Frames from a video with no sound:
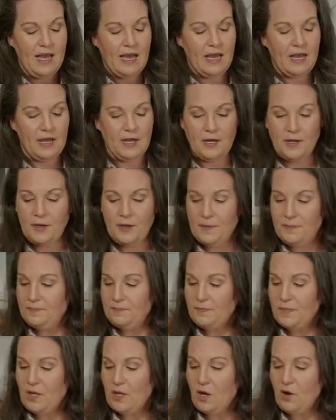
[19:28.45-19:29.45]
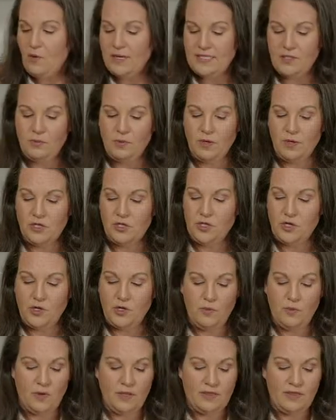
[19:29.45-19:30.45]
Oh, I did want to show
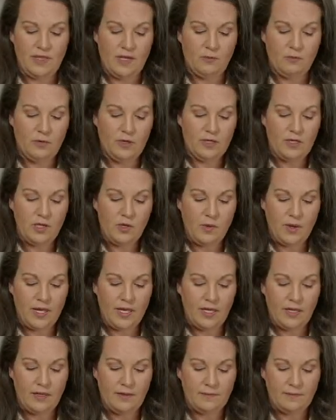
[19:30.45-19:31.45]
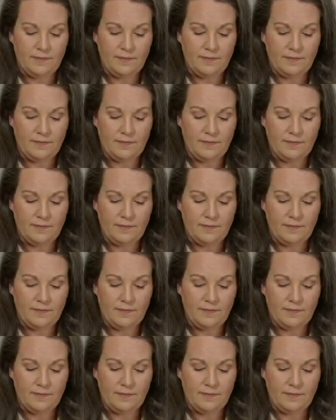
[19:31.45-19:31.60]
you one thing really quick.